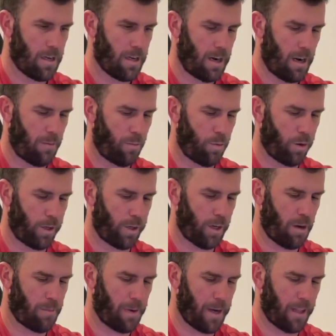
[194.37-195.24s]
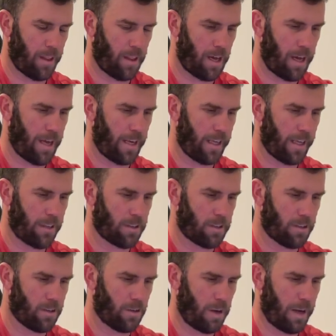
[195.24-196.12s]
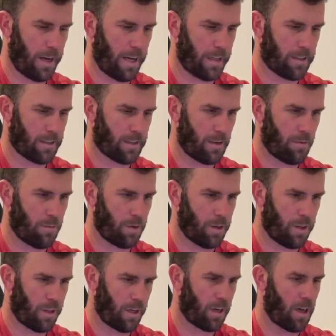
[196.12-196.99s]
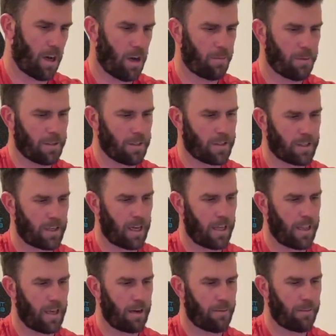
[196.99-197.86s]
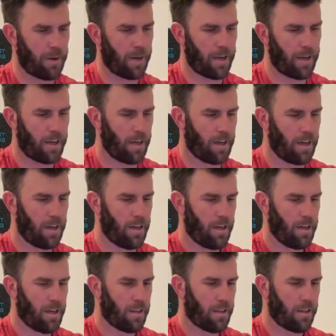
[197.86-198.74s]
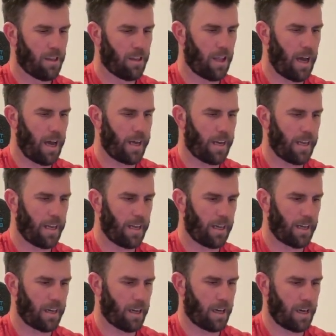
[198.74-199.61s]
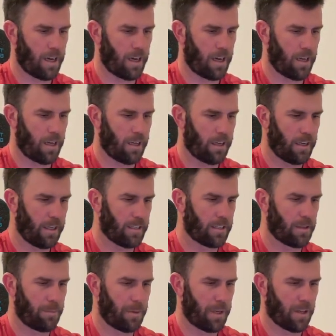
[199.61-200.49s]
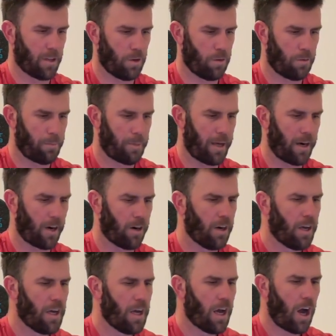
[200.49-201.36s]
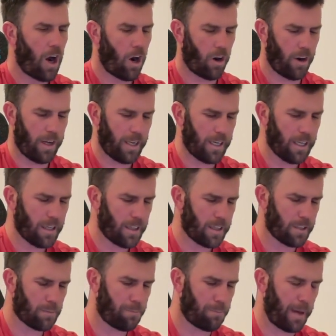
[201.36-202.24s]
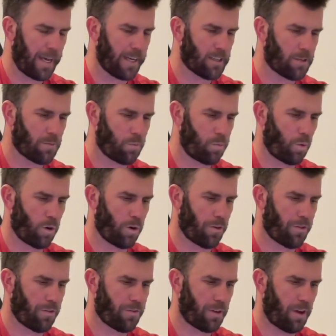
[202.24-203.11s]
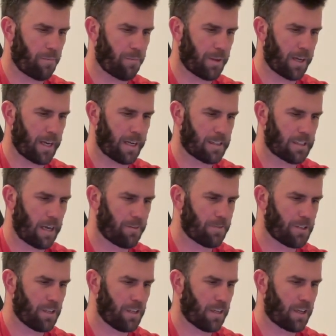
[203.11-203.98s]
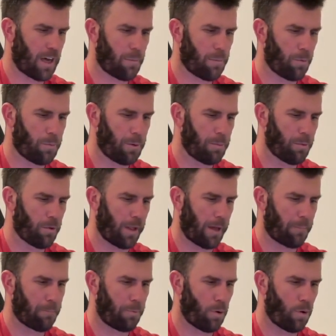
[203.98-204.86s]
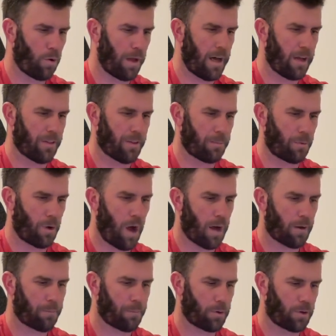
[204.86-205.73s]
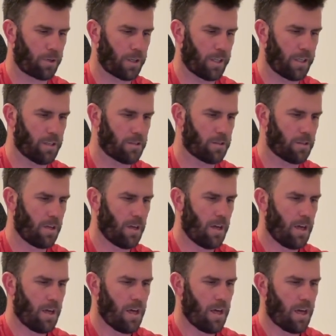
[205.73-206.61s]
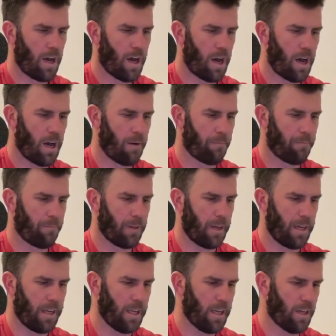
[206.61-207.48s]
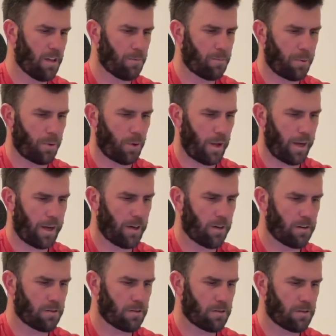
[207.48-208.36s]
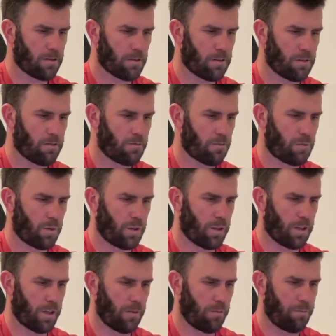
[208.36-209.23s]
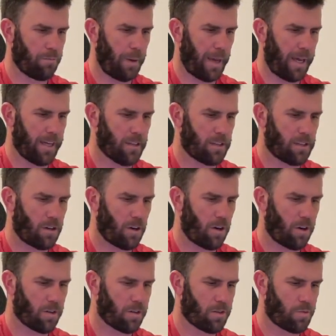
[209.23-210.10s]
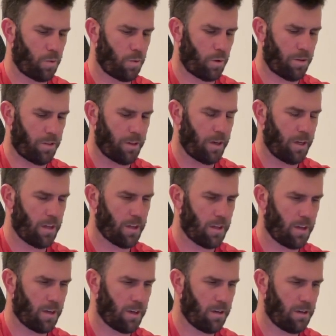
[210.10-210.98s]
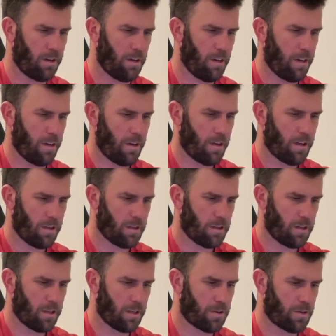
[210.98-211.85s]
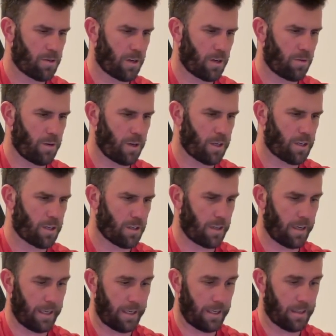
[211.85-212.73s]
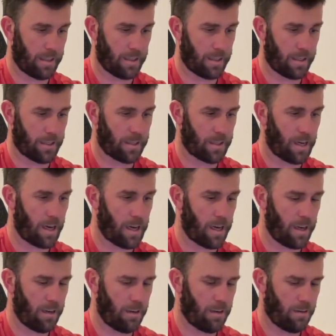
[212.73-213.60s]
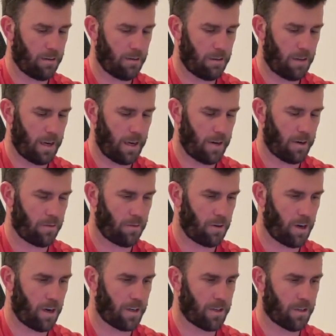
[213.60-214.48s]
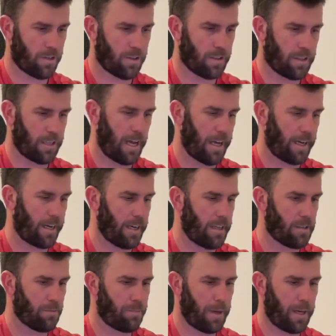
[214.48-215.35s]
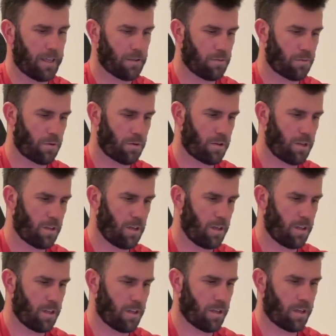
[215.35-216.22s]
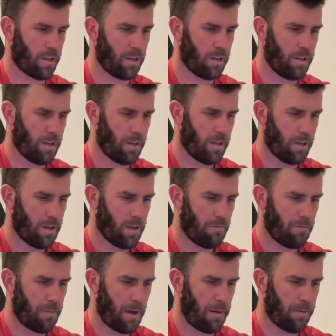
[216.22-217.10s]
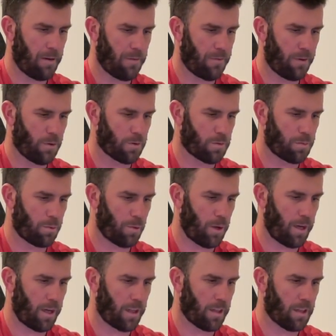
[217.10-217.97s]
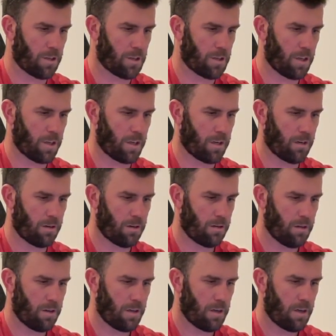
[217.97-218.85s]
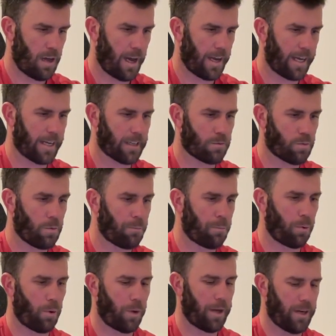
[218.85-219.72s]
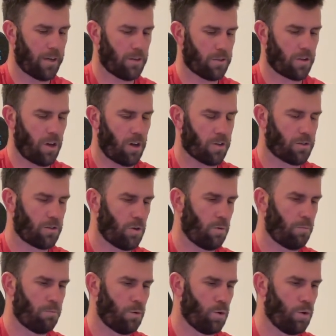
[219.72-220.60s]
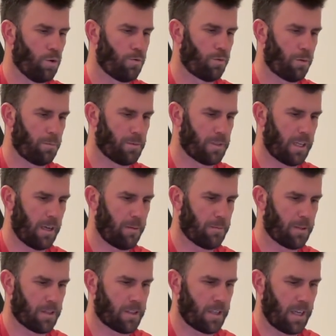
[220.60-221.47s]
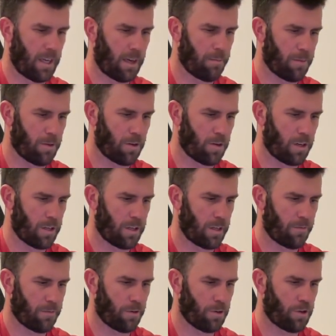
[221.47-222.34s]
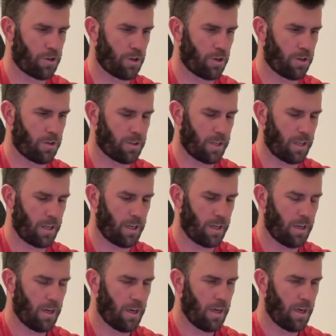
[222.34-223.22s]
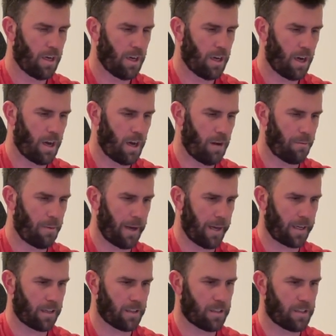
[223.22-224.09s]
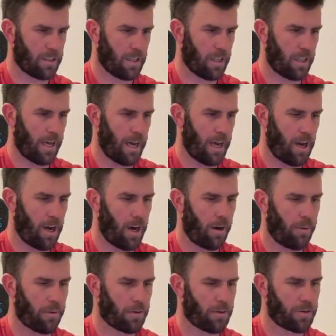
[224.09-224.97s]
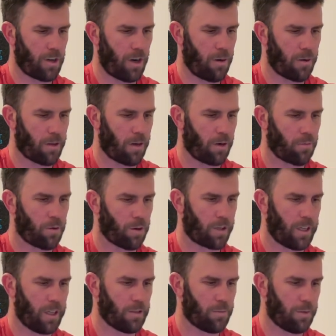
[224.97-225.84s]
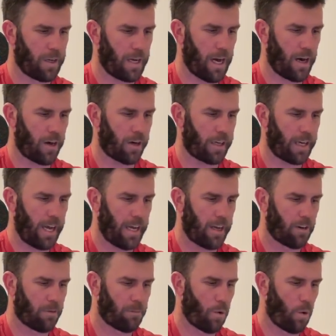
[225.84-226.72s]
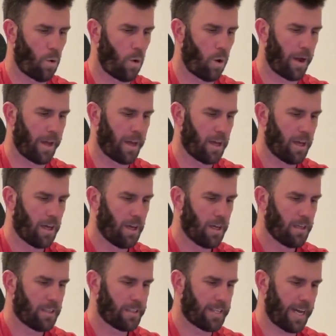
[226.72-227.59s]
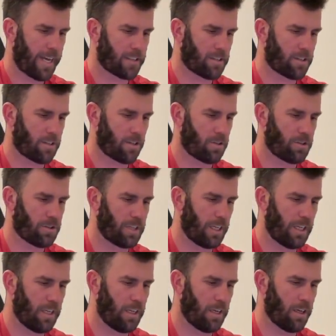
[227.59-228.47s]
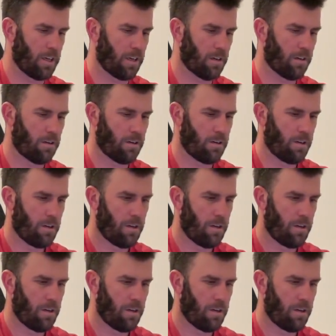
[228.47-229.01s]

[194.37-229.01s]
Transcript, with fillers: Now, I'm working on my lighting too. I had someone in the comments say that my the lighting uh, needs to be a little bit better. Are any of these base worth something? I, I've seen a couple people like pull out the Brock Purdy's. Um, any other players really base cards worth anything? It's an interesting question. Like, is this guy, Aaron Rodgers, is that guy's base worth anything? Maybe if he was playing this year. I guess when players also move from team to team, they're in a different jersey. Um, I could see that. All right, we're starting with our rookies. We got our Gator boy, Dexter Senior